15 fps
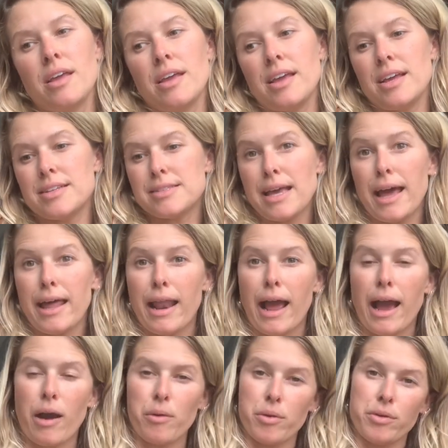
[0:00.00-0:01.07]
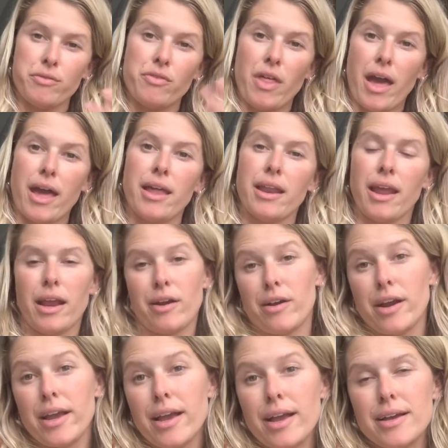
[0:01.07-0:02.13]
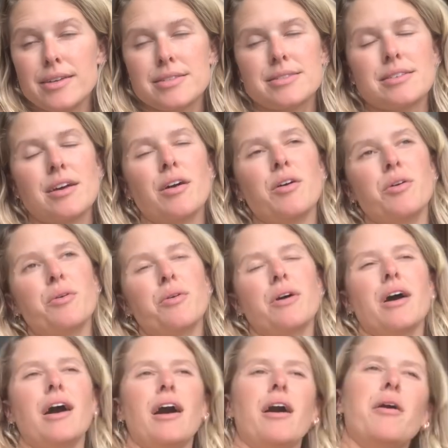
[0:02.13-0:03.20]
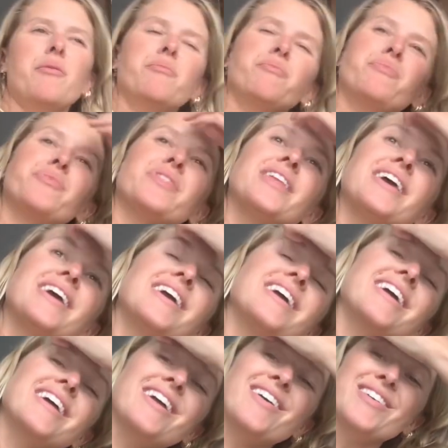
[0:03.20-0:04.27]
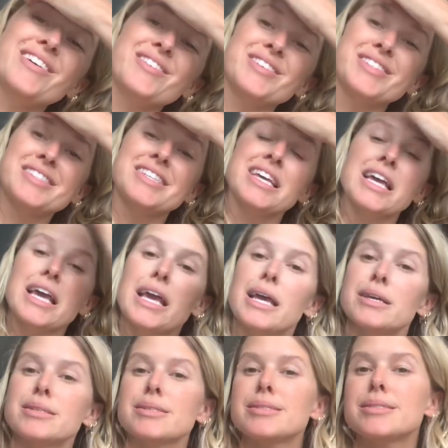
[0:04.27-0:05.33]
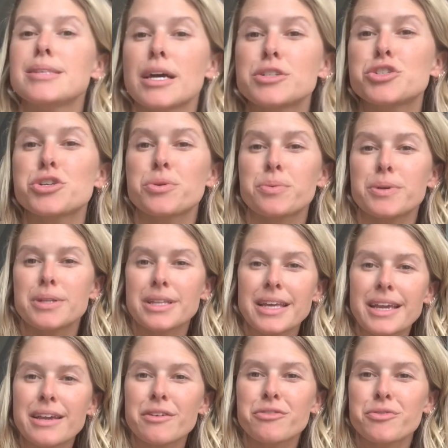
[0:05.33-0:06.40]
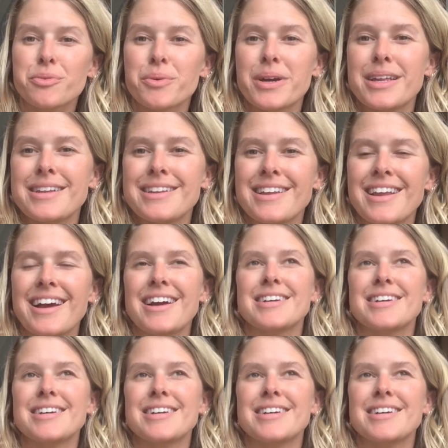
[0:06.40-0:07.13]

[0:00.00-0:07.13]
its head out of that area. So it was such a relief when I